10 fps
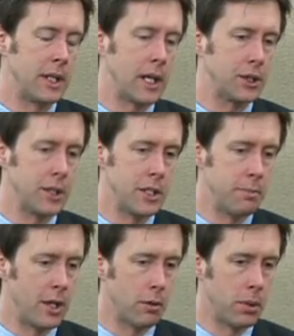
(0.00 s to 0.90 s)
connections,
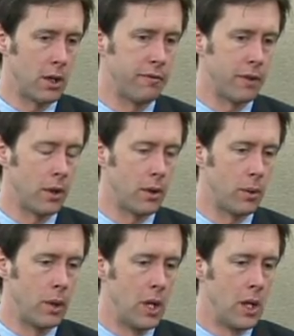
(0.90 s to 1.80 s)
better blood
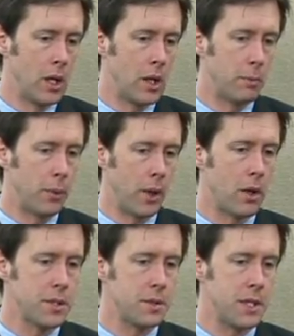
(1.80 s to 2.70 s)
flow, but we
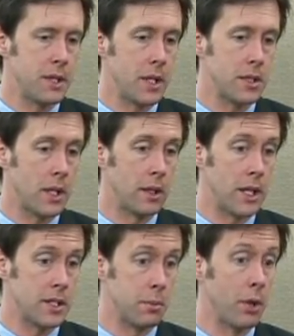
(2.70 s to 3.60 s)
also see things like
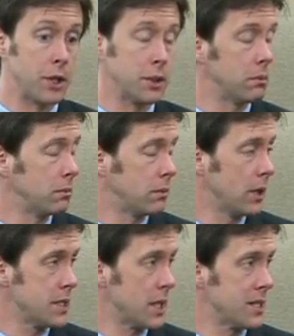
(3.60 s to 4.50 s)
less depression,
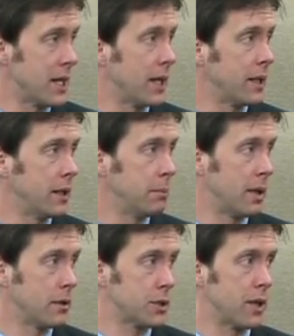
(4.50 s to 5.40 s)
less anxiety,
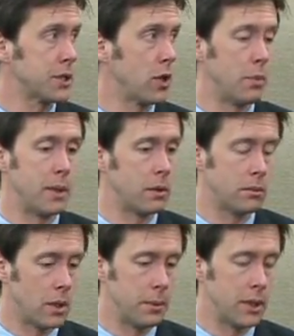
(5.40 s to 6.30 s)
better stress coping
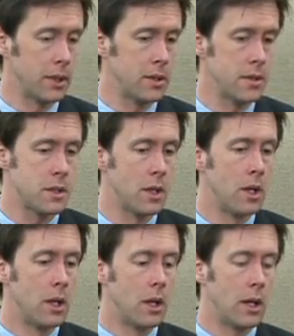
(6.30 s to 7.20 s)
abilities,
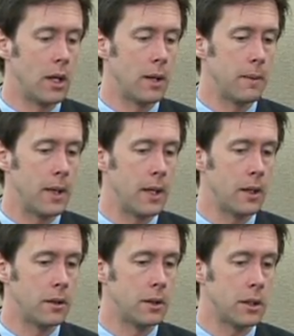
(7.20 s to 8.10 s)

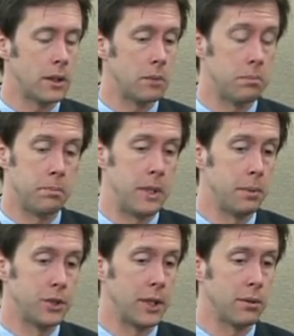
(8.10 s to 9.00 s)
and
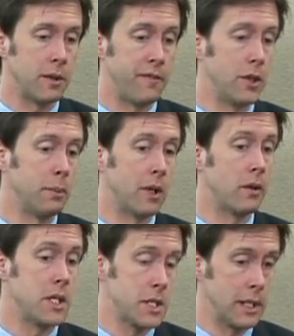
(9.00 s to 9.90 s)
people generally feel better.
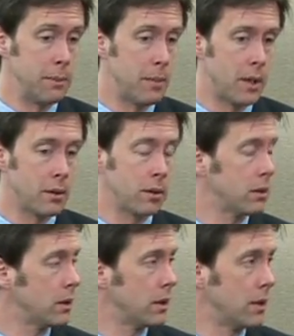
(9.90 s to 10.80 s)
They sleep better,
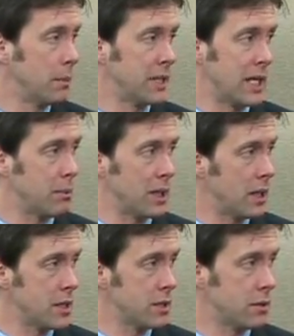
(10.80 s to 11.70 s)
they
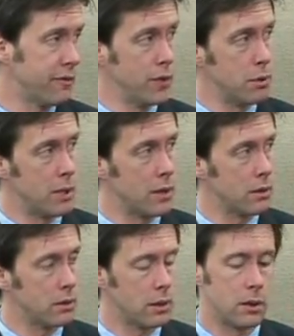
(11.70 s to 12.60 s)
metabolize food better.